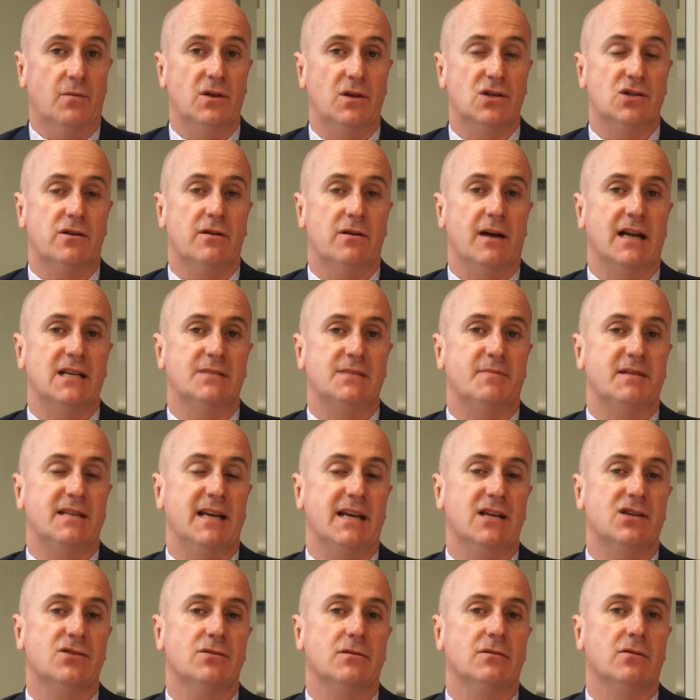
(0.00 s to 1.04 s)
which creates
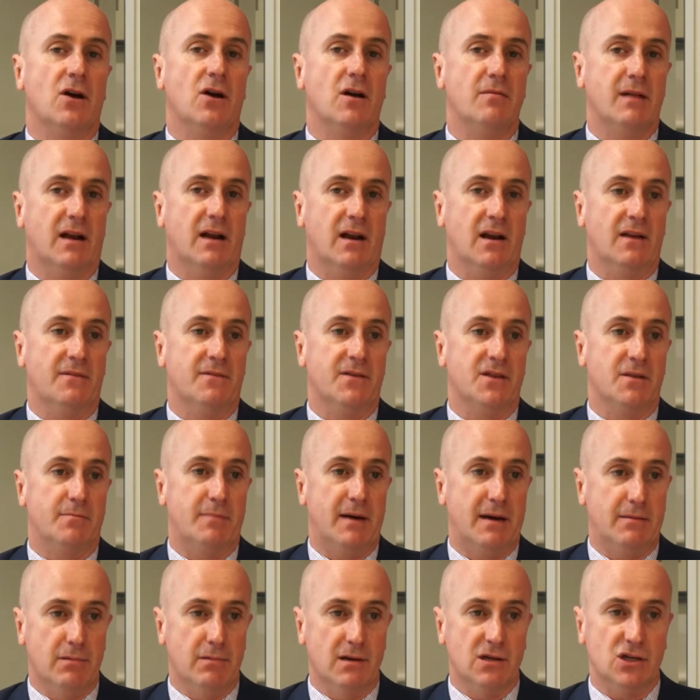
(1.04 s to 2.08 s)
potential liability for the
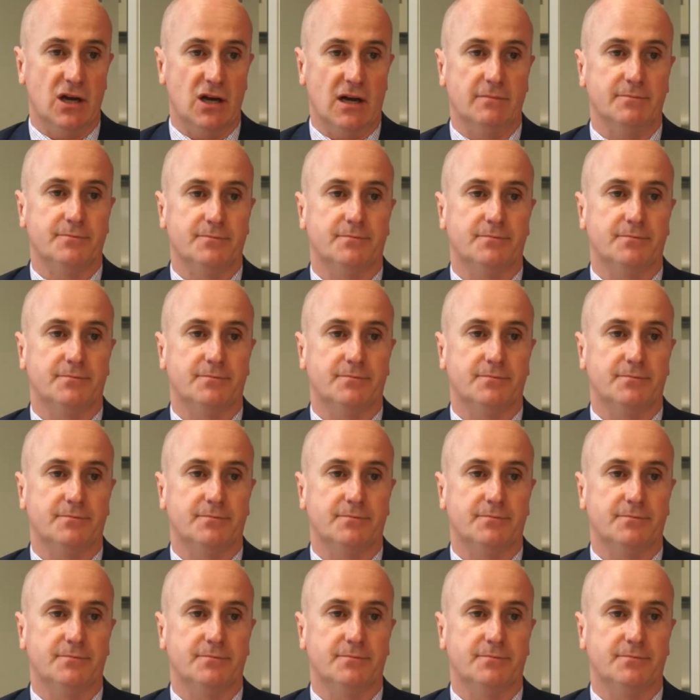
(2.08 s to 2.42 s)
publisher?